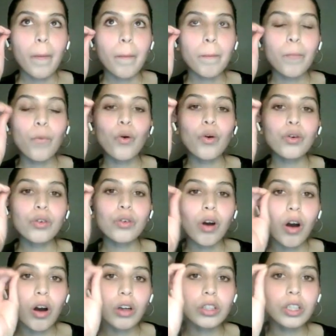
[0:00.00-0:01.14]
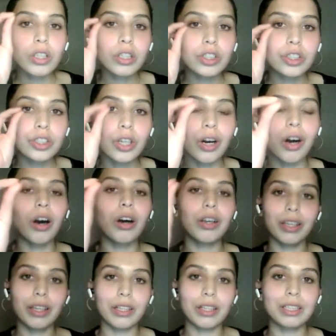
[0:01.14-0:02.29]
more on
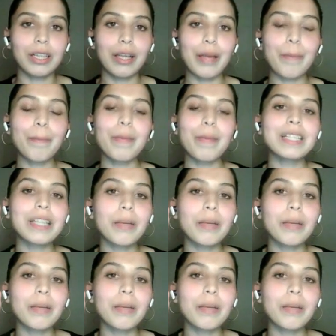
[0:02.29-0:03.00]
target. It makes